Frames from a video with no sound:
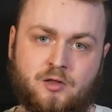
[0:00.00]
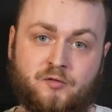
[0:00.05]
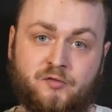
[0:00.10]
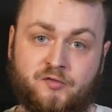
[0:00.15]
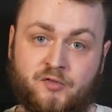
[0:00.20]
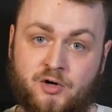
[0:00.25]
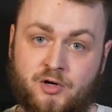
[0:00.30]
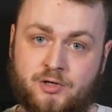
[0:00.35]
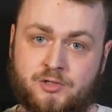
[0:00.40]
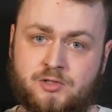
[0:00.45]
The
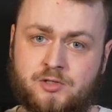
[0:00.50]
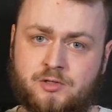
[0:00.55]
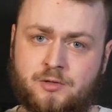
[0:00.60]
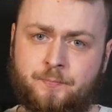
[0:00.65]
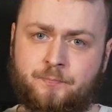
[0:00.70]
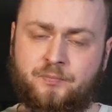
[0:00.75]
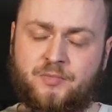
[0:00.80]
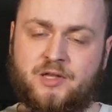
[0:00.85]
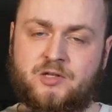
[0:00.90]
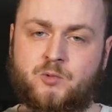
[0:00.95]
first
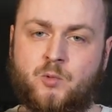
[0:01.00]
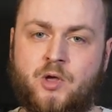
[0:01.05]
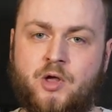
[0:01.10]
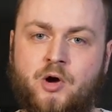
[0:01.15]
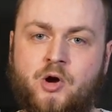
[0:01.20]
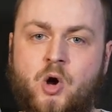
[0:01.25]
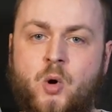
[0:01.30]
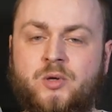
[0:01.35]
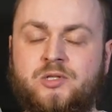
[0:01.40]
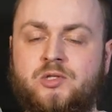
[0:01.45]
is we
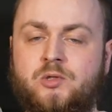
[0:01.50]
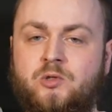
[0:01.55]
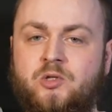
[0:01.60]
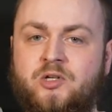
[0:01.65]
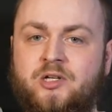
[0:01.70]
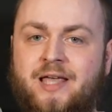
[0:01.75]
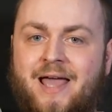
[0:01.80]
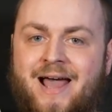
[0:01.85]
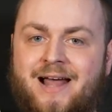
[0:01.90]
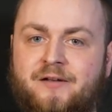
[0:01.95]
are going to
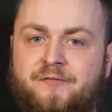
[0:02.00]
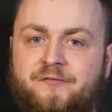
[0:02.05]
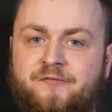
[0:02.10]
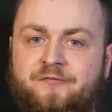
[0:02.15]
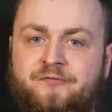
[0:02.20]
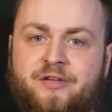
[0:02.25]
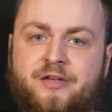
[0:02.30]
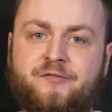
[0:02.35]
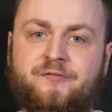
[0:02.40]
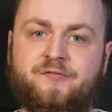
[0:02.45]
look at
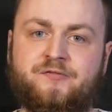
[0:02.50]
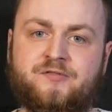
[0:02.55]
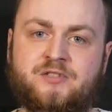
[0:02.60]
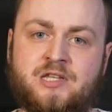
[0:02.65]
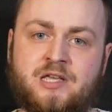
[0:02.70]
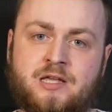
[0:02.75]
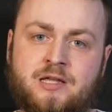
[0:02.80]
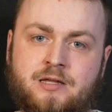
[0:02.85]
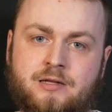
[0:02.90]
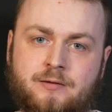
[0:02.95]

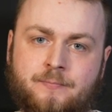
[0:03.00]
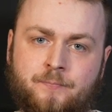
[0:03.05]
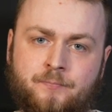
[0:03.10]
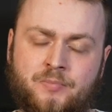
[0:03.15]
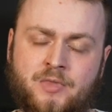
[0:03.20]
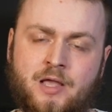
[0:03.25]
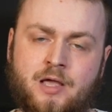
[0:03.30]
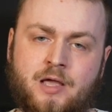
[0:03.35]
15